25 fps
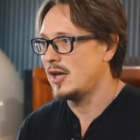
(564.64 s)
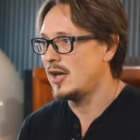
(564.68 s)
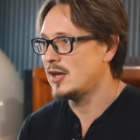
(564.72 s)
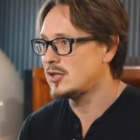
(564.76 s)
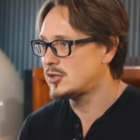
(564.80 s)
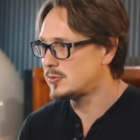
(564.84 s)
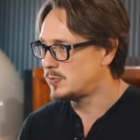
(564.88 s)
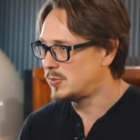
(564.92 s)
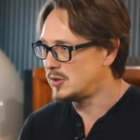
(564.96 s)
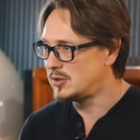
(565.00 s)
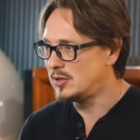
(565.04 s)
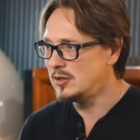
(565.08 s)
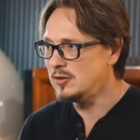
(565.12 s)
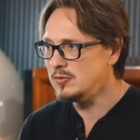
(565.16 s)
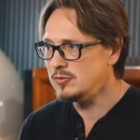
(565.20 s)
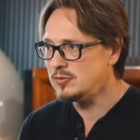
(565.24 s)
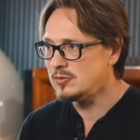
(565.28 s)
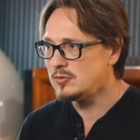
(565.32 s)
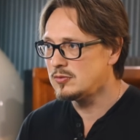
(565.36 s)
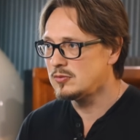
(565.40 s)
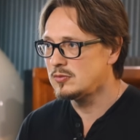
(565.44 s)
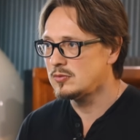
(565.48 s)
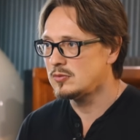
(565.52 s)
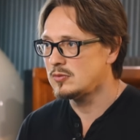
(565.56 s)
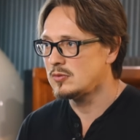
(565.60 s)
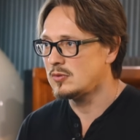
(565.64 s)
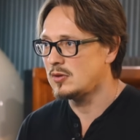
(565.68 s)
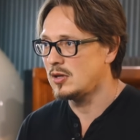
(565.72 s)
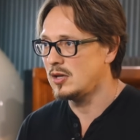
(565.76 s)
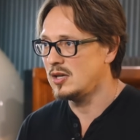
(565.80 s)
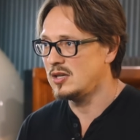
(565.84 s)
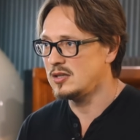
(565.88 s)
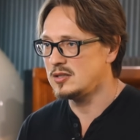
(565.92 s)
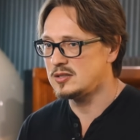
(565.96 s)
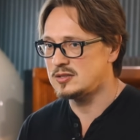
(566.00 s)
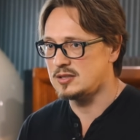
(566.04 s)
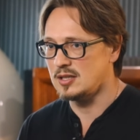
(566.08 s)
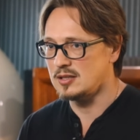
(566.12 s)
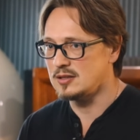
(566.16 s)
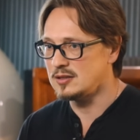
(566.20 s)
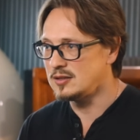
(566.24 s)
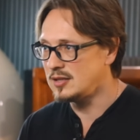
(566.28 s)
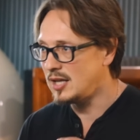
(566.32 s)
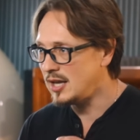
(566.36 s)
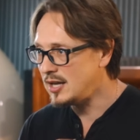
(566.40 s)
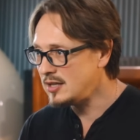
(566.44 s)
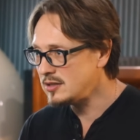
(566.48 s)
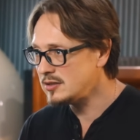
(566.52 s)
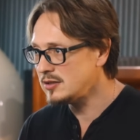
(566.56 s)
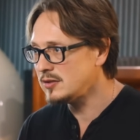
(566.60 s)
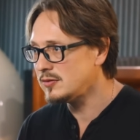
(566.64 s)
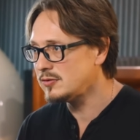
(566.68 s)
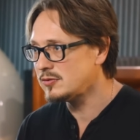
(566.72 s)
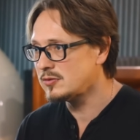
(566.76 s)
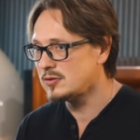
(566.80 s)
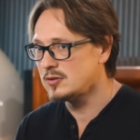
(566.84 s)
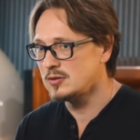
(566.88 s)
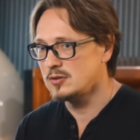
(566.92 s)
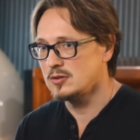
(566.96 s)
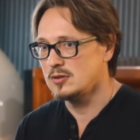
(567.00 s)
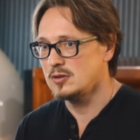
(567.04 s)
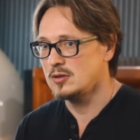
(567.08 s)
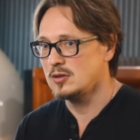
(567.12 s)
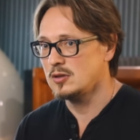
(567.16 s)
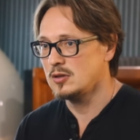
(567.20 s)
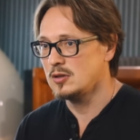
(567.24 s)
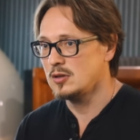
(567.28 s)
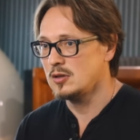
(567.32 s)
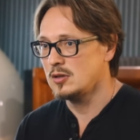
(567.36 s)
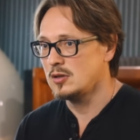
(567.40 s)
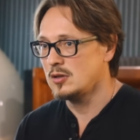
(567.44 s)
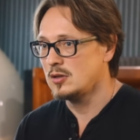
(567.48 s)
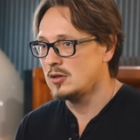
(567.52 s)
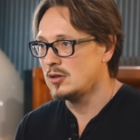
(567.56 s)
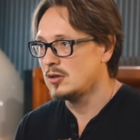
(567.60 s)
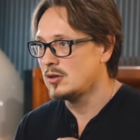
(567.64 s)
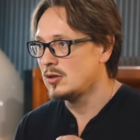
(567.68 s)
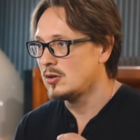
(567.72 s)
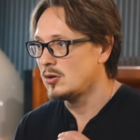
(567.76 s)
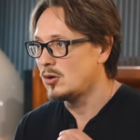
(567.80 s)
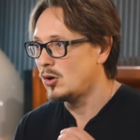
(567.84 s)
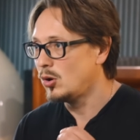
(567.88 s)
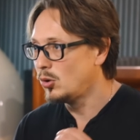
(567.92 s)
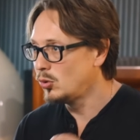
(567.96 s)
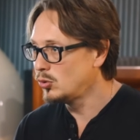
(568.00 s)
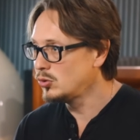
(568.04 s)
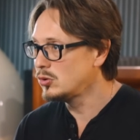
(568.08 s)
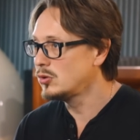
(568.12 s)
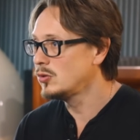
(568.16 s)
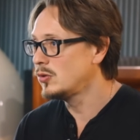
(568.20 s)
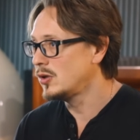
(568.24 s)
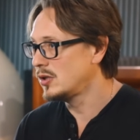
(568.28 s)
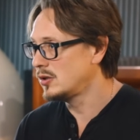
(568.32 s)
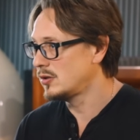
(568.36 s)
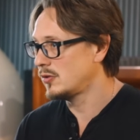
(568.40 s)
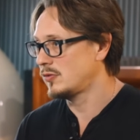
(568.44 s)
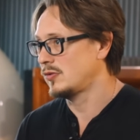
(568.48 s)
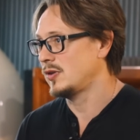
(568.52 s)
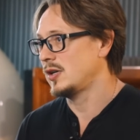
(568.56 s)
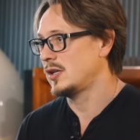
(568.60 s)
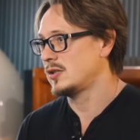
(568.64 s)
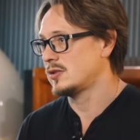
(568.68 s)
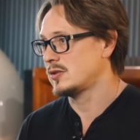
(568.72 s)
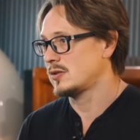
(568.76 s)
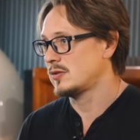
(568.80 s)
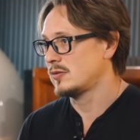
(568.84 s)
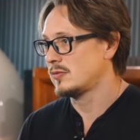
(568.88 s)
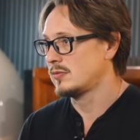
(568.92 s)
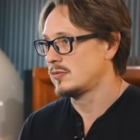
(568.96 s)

SPDIF is a native audio interface